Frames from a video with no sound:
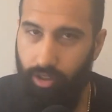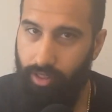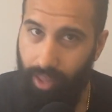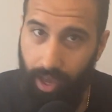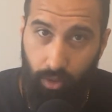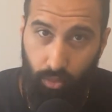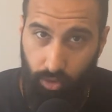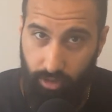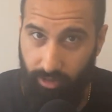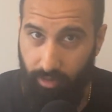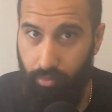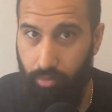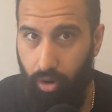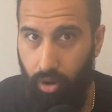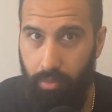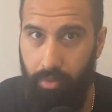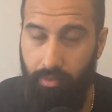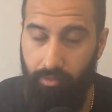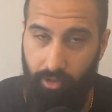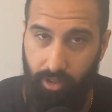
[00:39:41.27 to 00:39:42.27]
That was
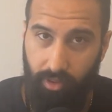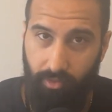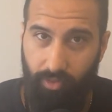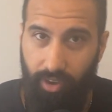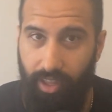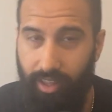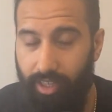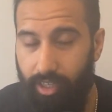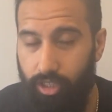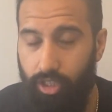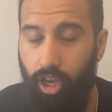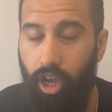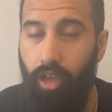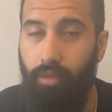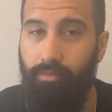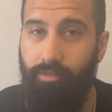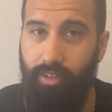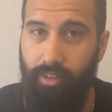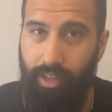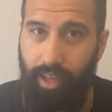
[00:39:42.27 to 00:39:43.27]
appropriate for the Vedic
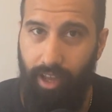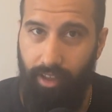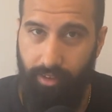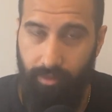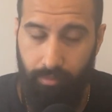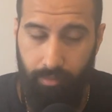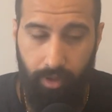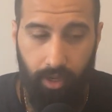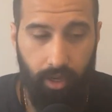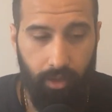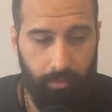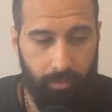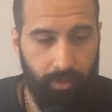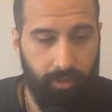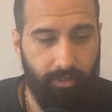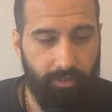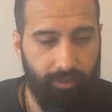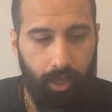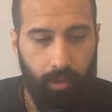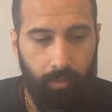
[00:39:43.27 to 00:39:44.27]
times and had a
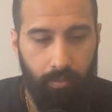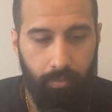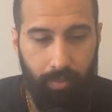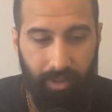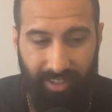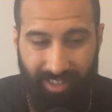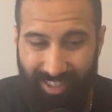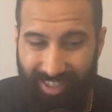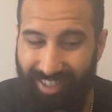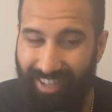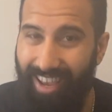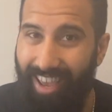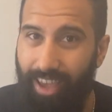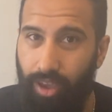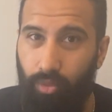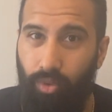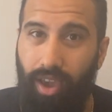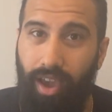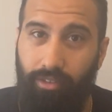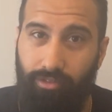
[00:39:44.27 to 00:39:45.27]
purpose, but
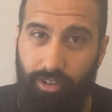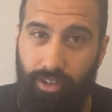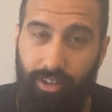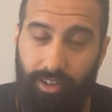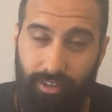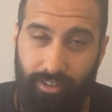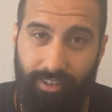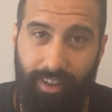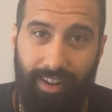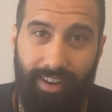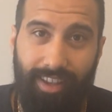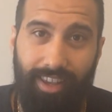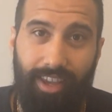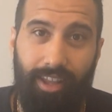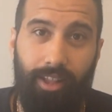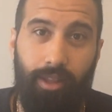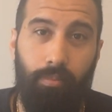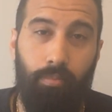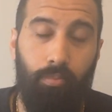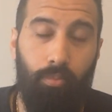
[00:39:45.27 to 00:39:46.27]
today we have to understand it
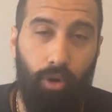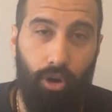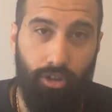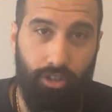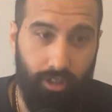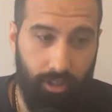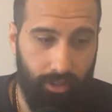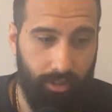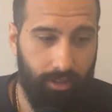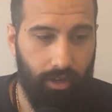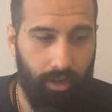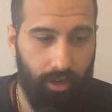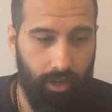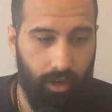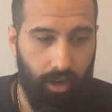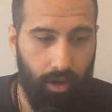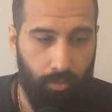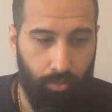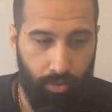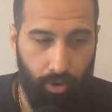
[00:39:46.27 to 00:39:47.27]
in a modern
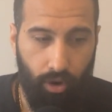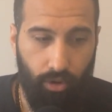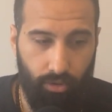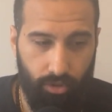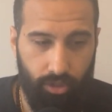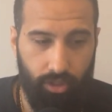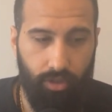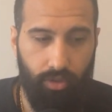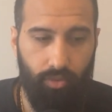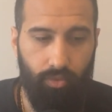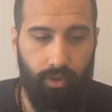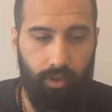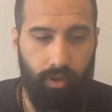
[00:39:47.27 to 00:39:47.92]
approach,